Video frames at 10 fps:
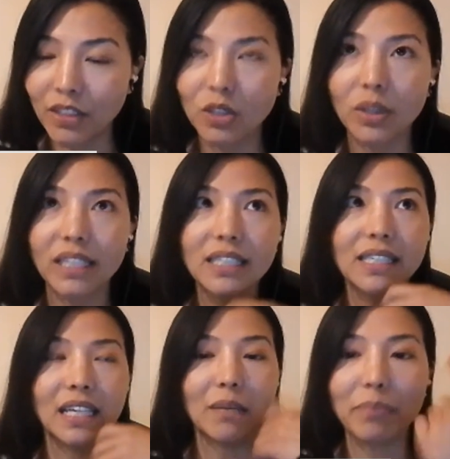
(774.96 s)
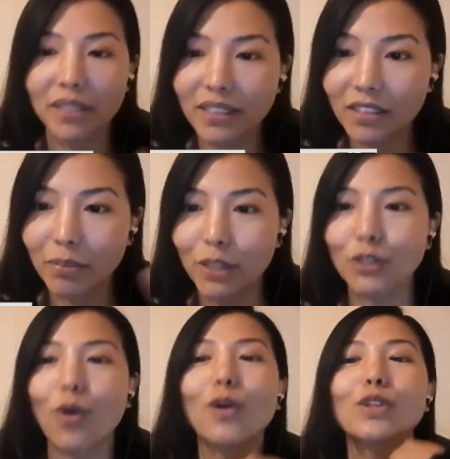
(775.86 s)
So there is an imperative, but
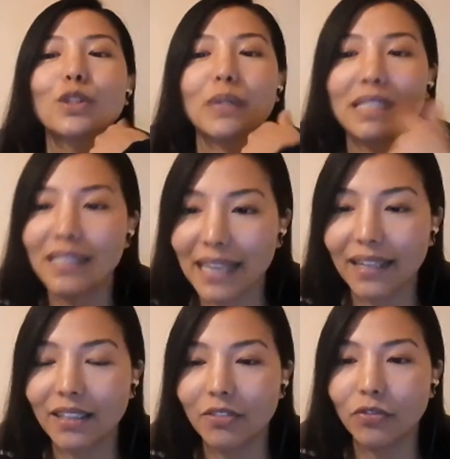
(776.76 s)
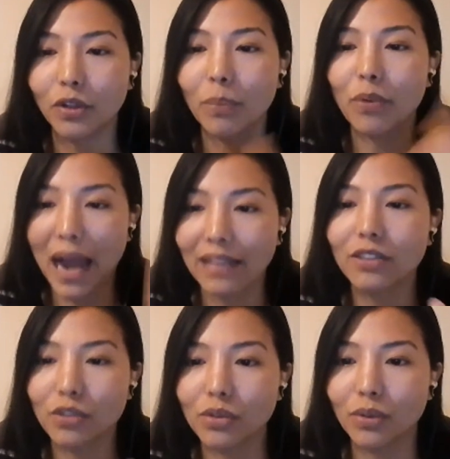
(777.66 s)
it's also incentive for
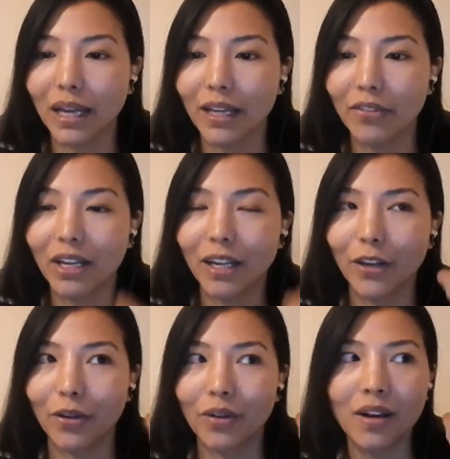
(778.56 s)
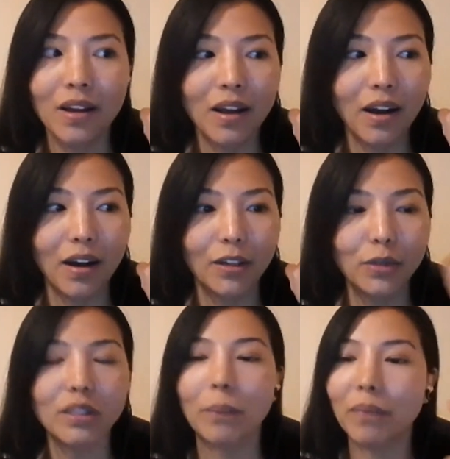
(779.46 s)
brands to like really,
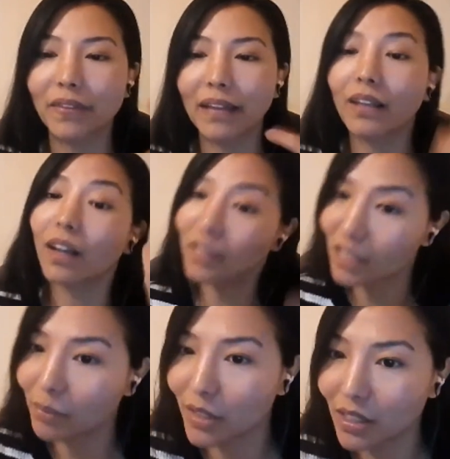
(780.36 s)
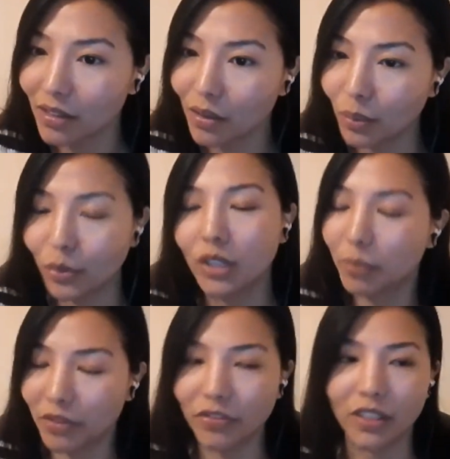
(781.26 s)
do something that the customers
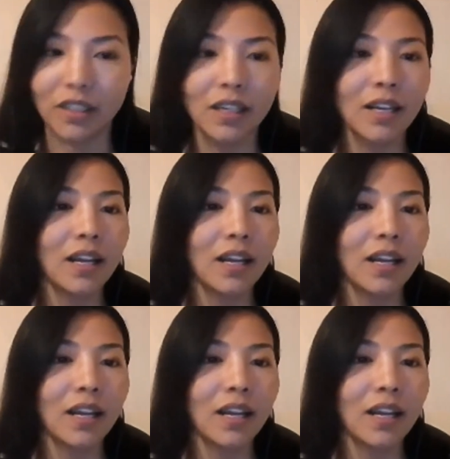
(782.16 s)
would prefer.